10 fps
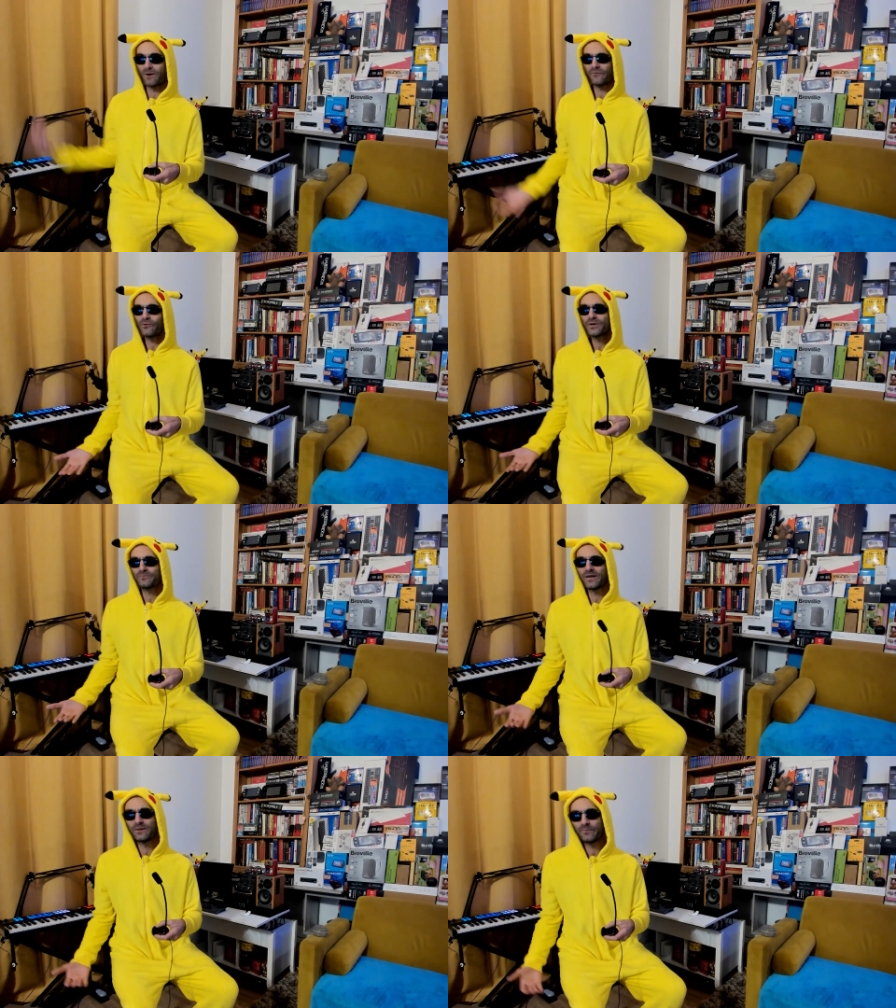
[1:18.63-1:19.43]
I've always
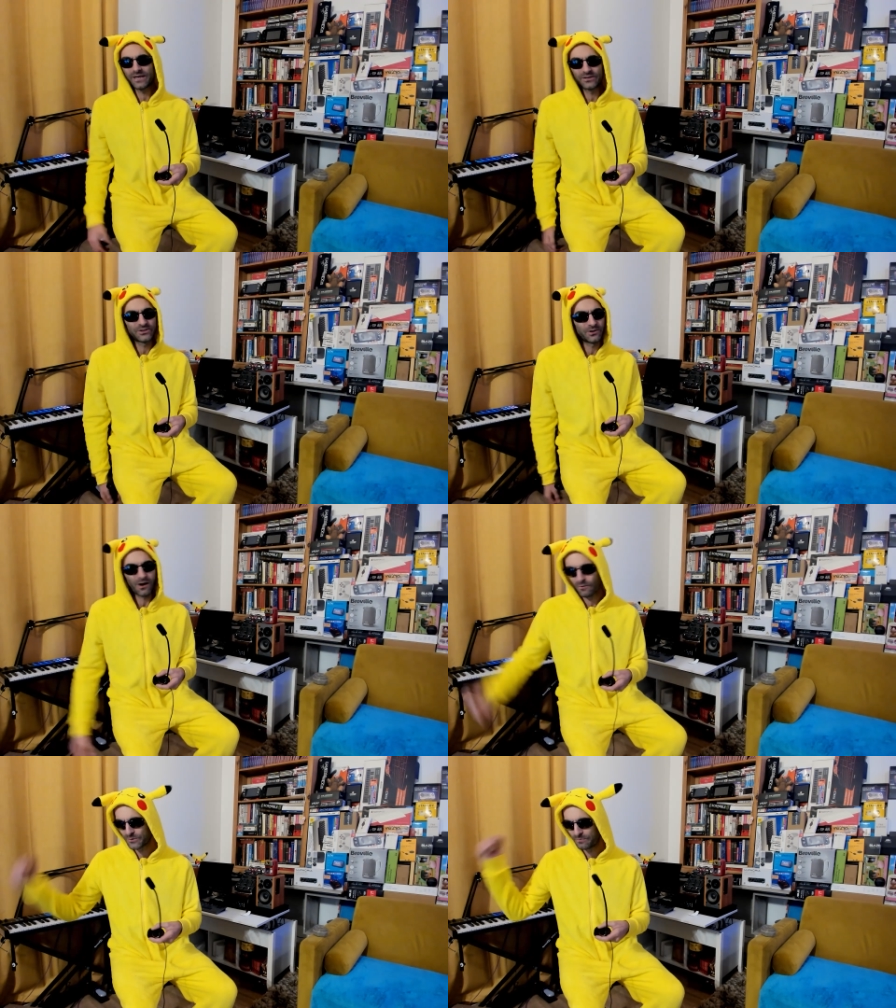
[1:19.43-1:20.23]
been a Pikachu.
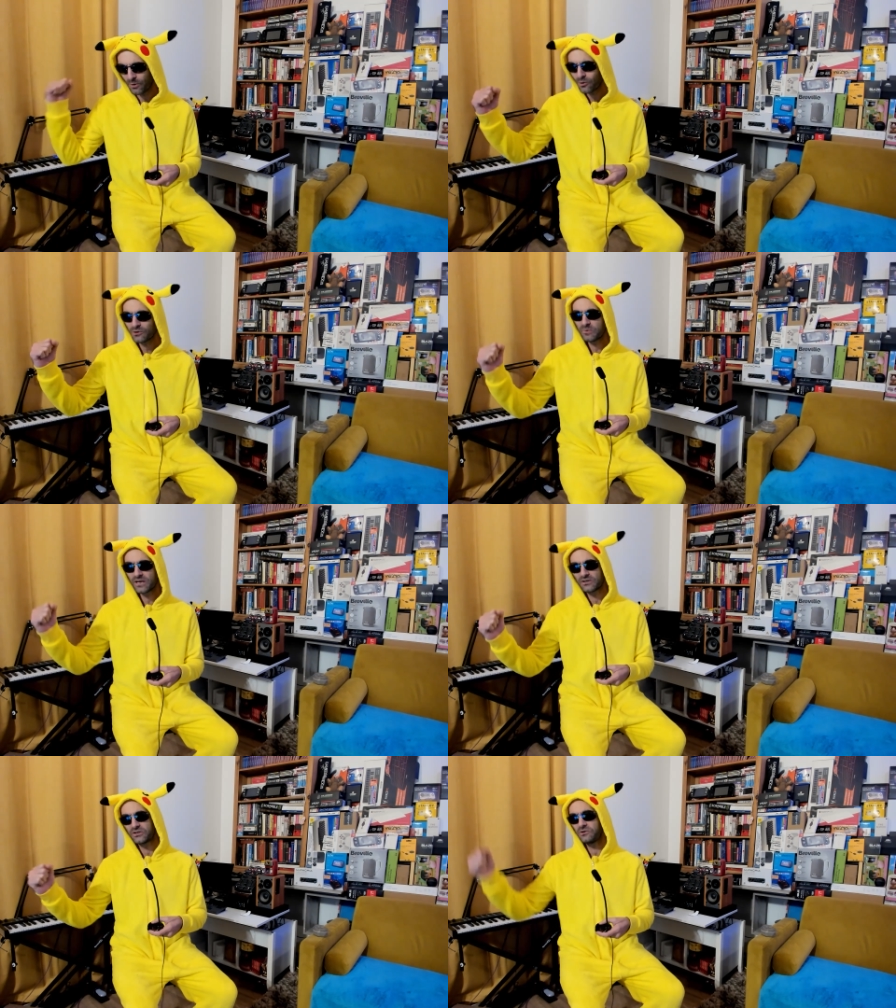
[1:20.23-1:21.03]
I was born a
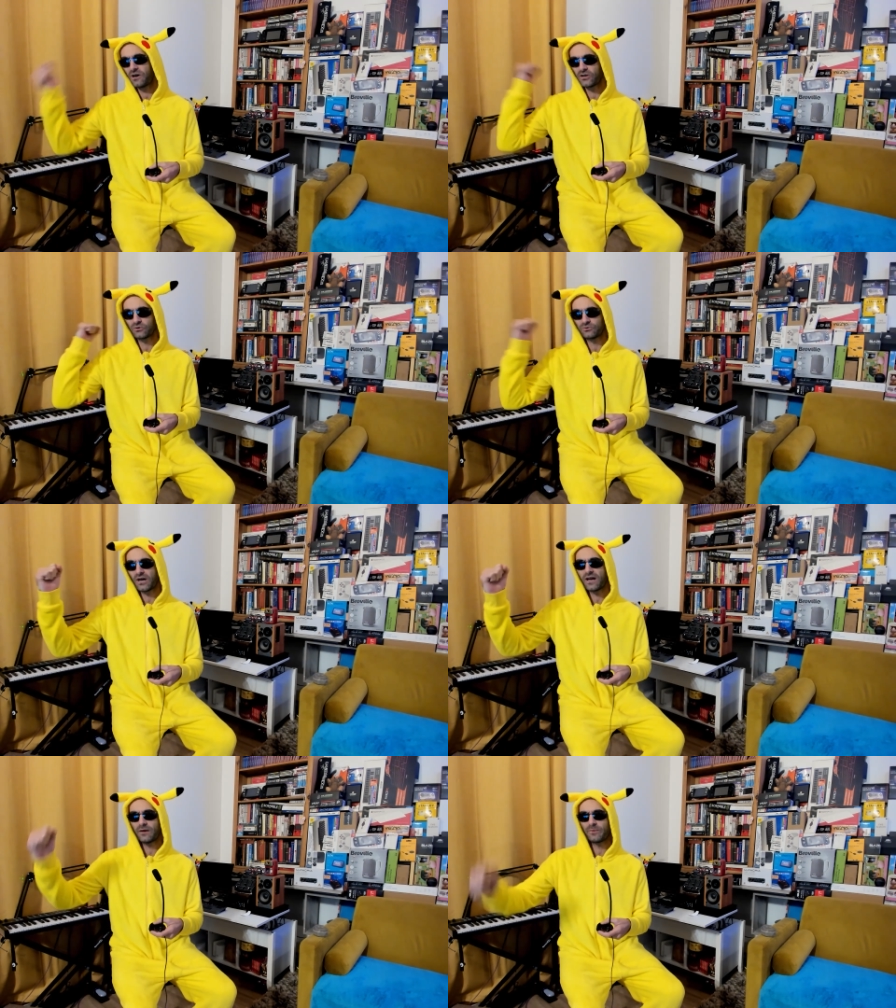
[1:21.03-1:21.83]
Pikachu. I shall
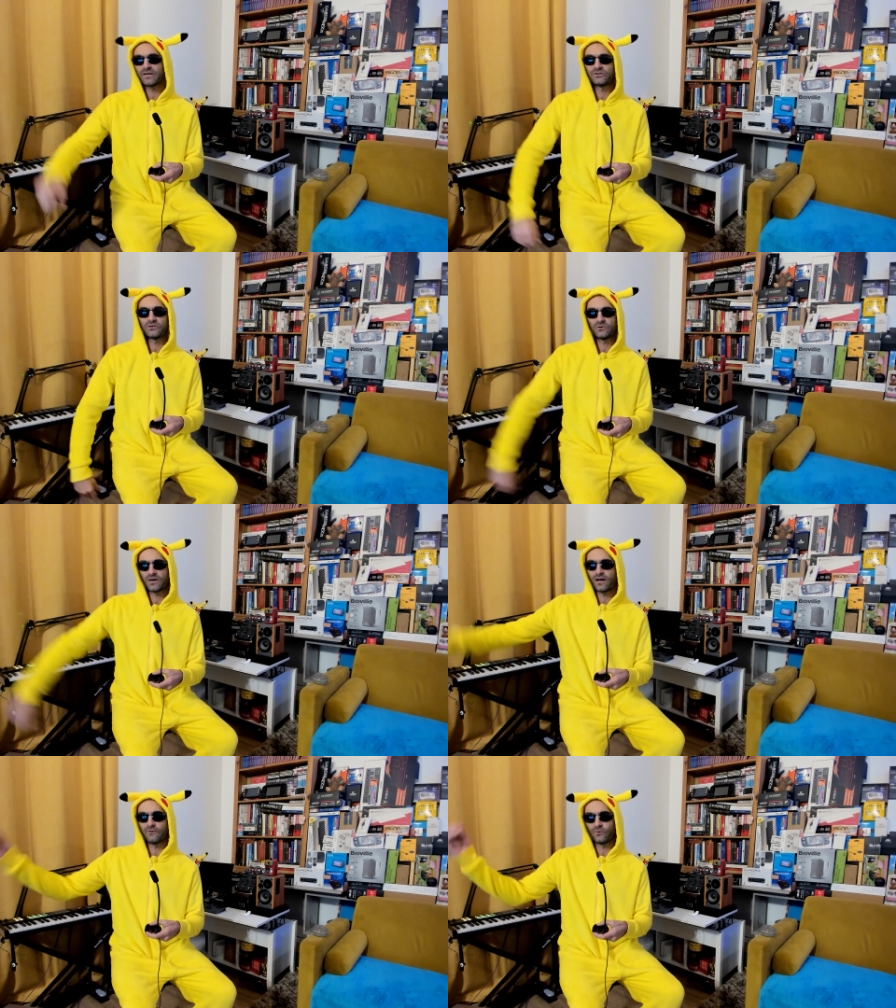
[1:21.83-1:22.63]
die a Pikachu.
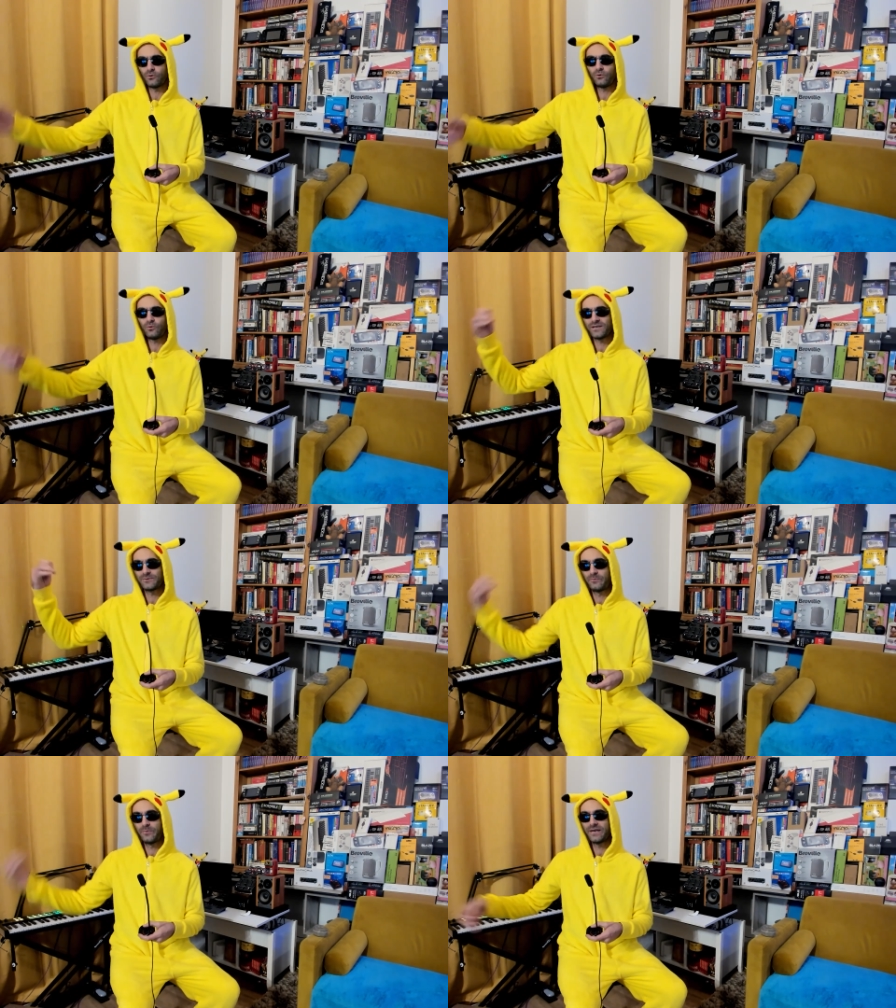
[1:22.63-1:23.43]
And I have always
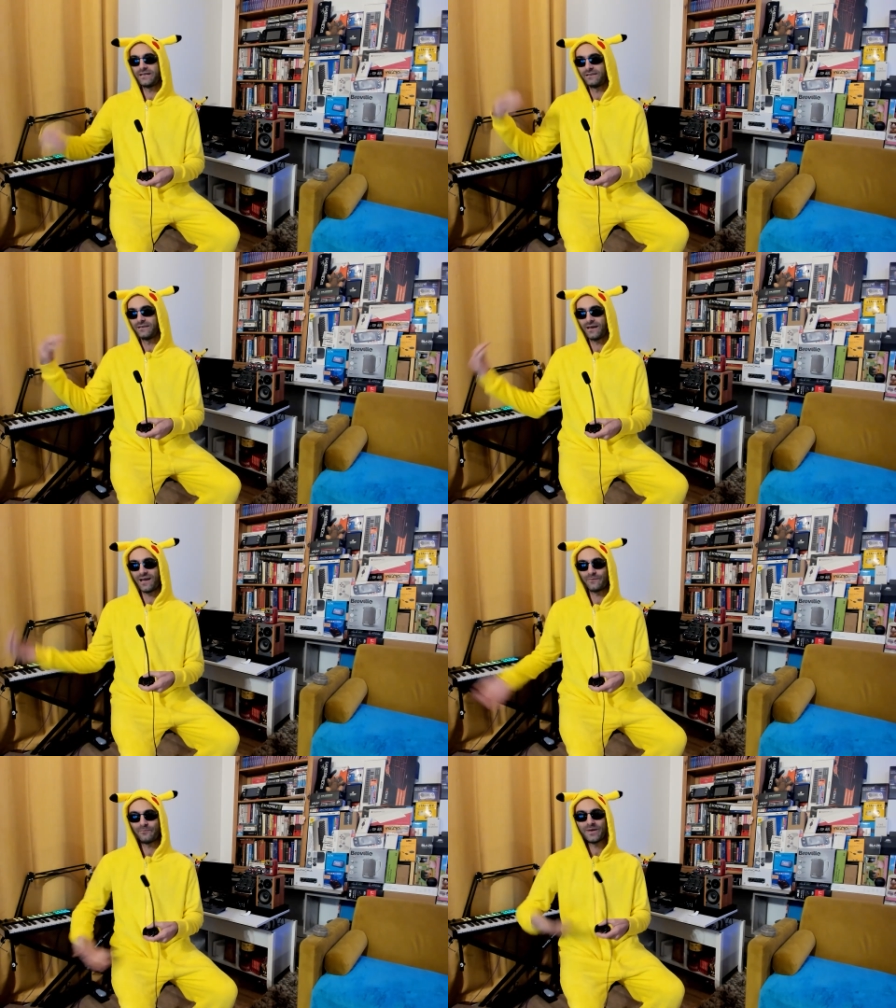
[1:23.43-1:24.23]
been
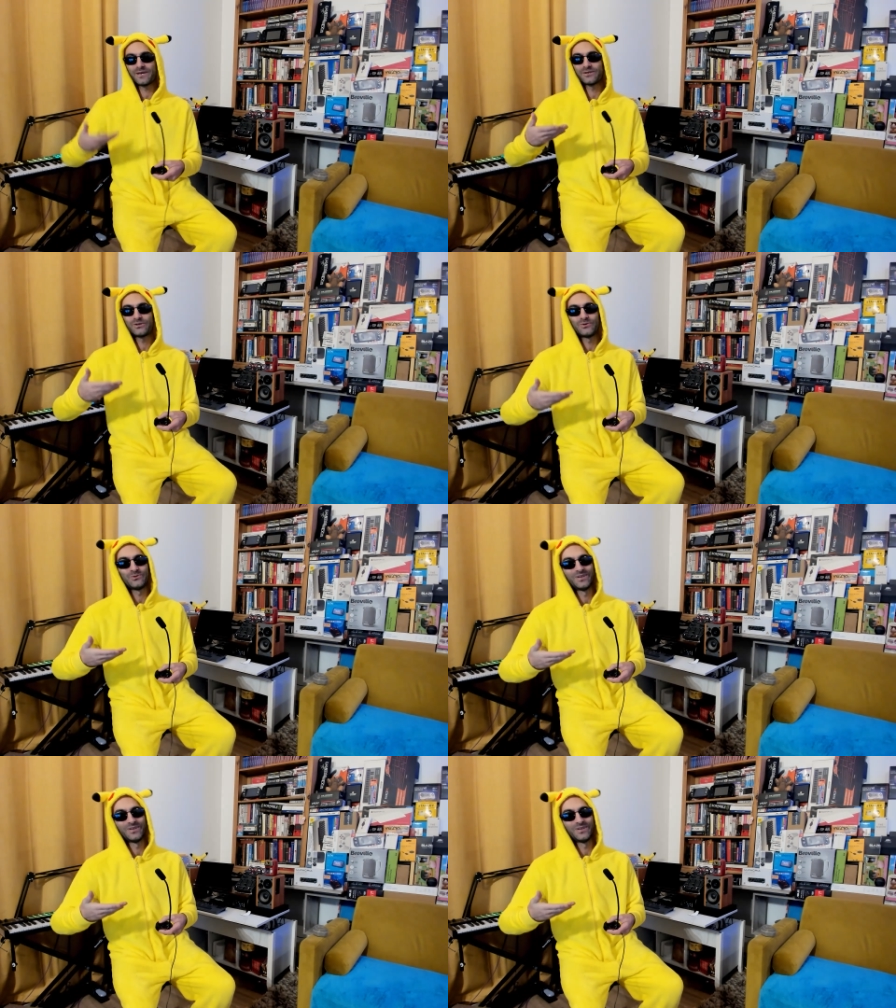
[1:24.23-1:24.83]
a Pikachu.